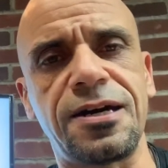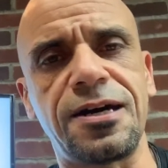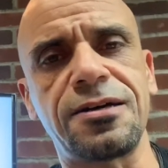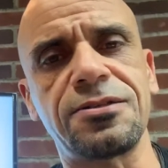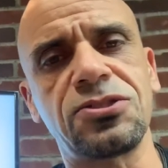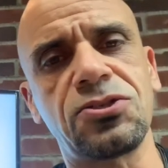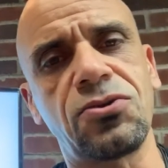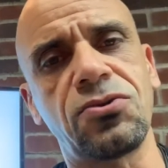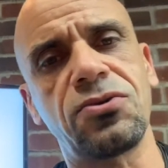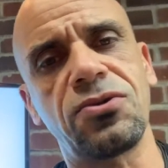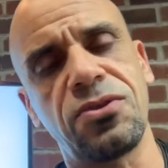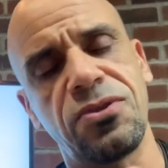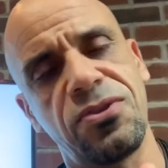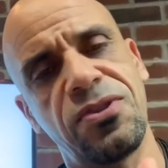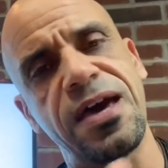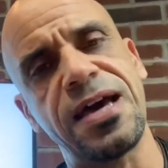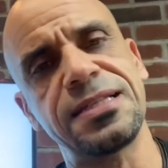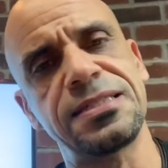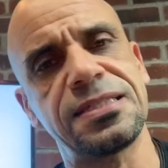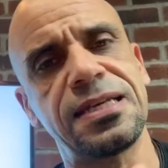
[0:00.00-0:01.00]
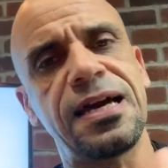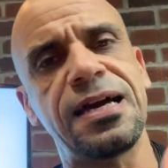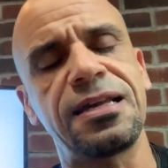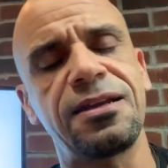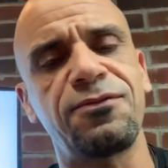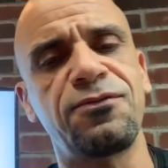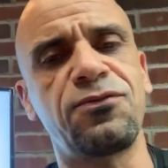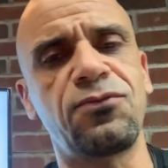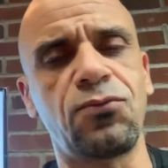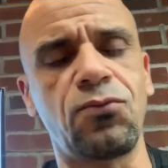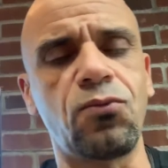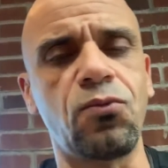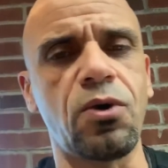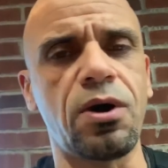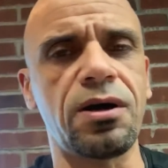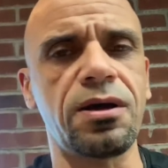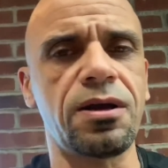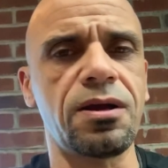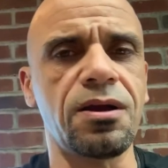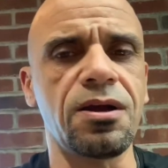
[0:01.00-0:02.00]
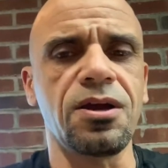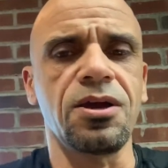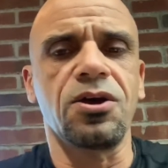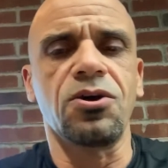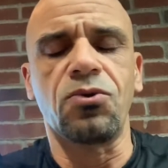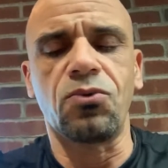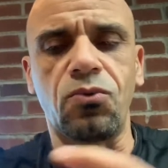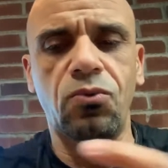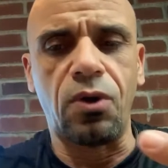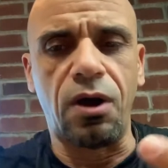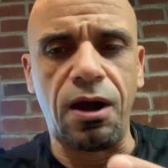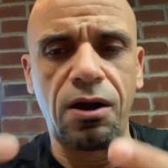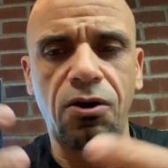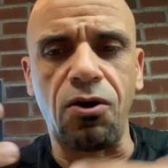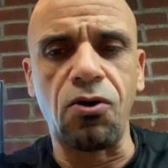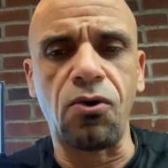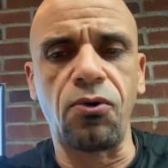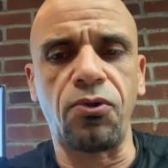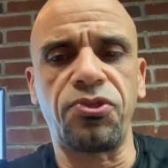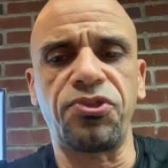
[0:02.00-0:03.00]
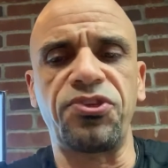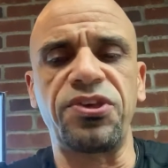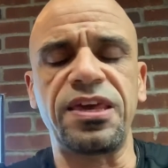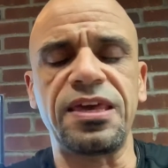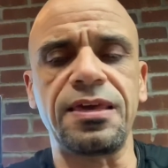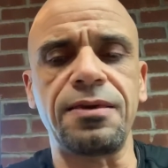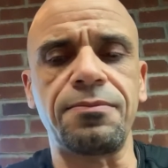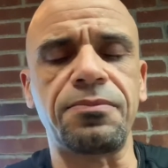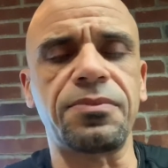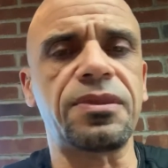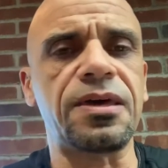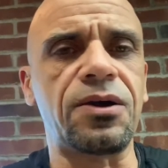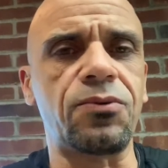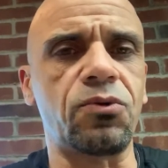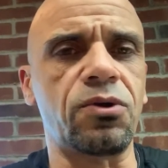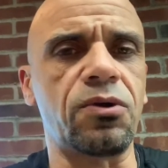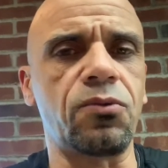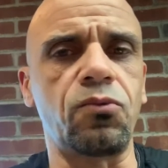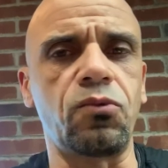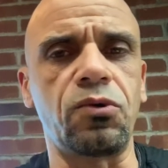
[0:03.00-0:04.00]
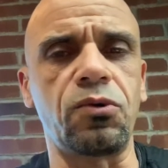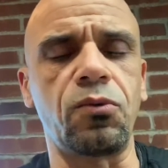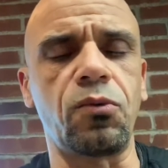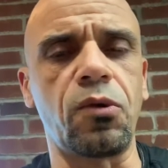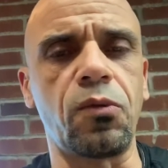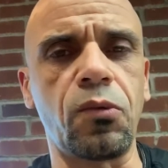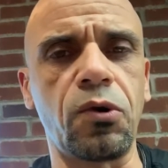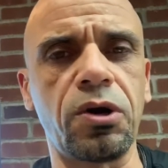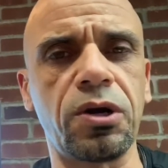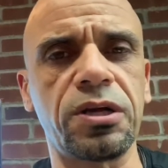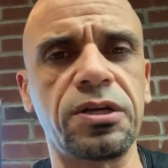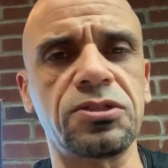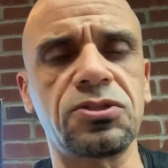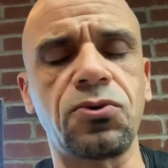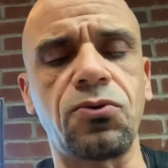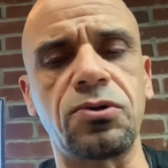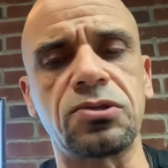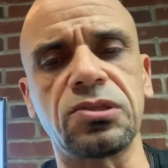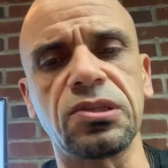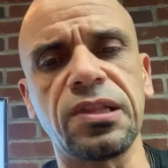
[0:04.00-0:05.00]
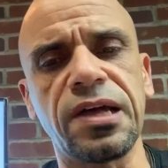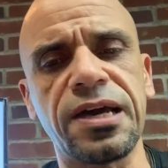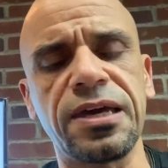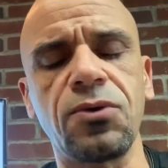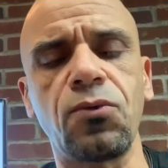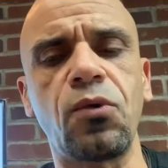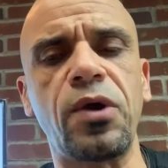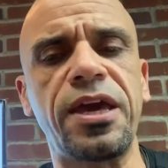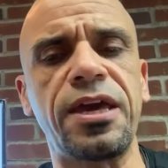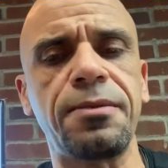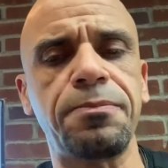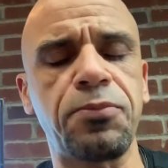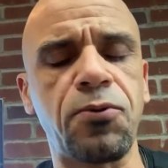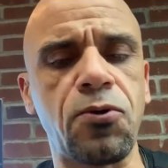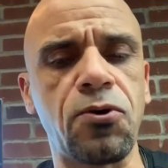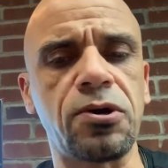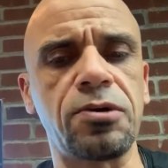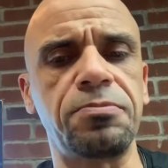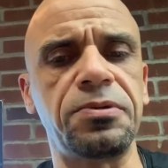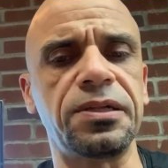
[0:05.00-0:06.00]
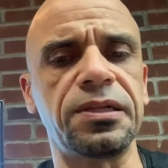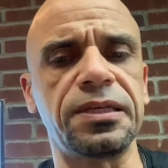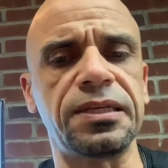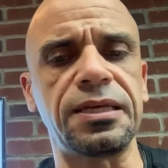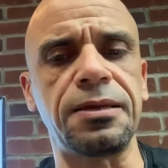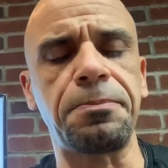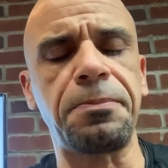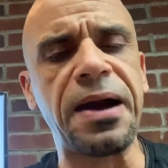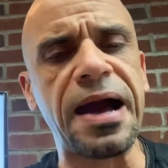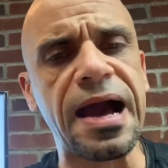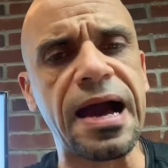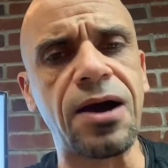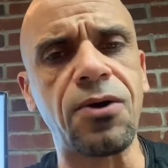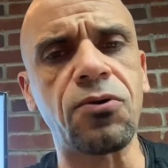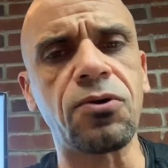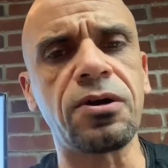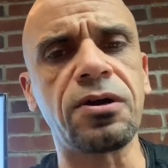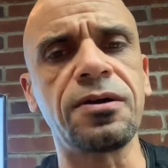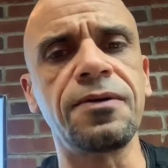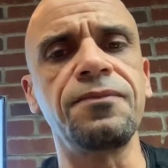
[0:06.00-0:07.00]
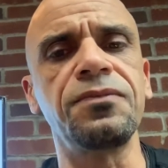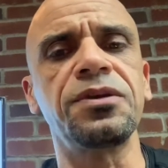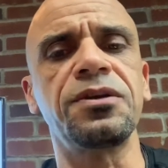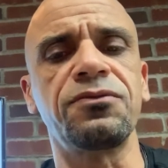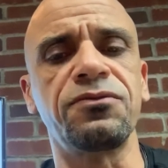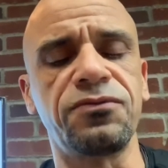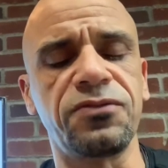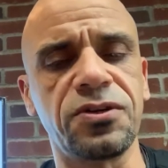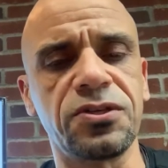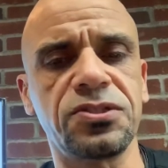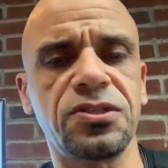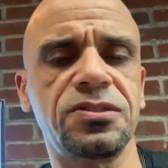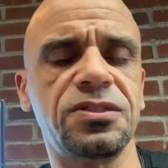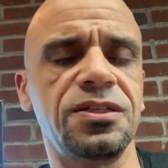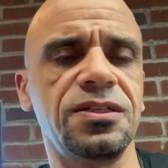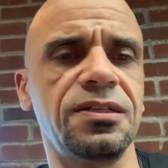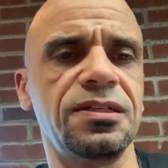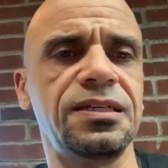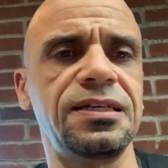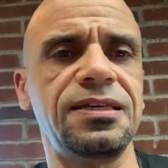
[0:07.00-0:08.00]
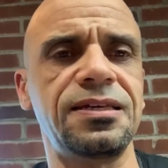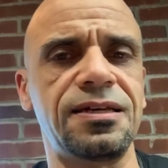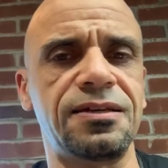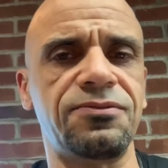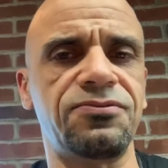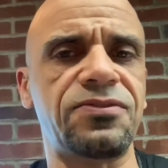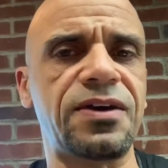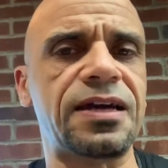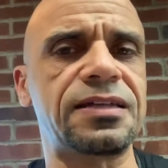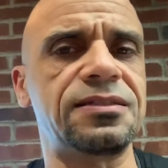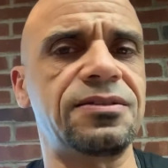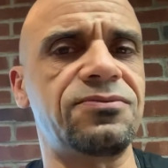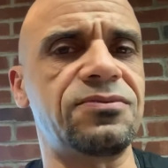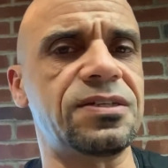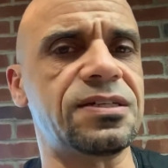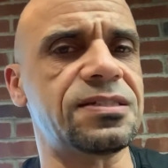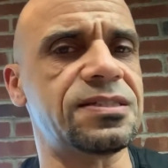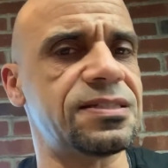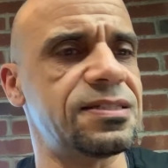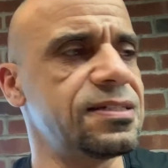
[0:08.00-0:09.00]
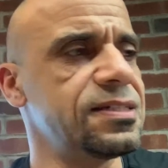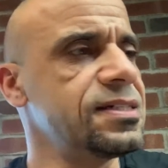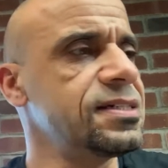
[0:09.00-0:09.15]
So that's kind of where our whole theme that we're working towards: lightweight, portability, power, versatility, and effectiveness.